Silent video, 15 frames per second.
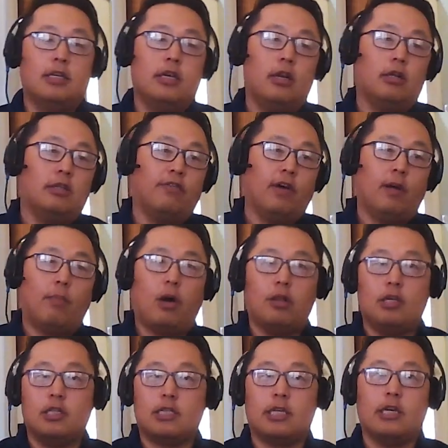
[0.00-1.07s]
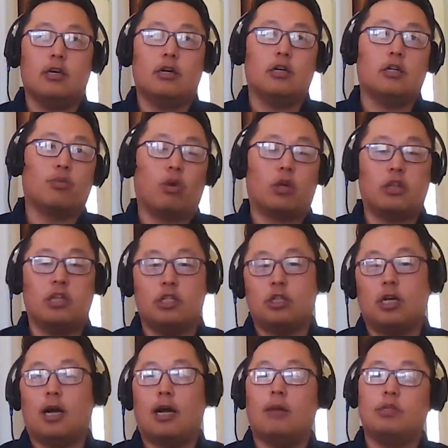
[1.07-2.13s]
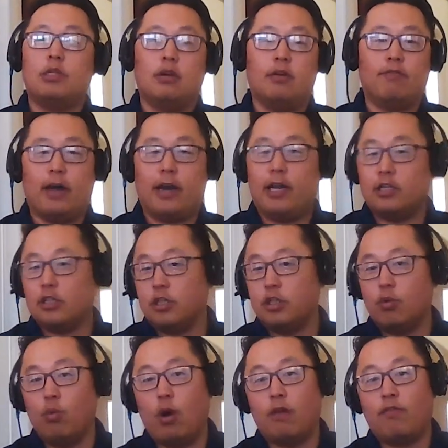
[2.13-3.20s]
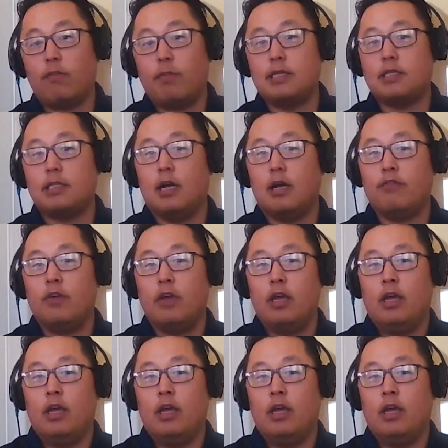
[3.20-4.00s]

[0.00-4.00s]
develop all these skills, work these jobs, financially do well for myself.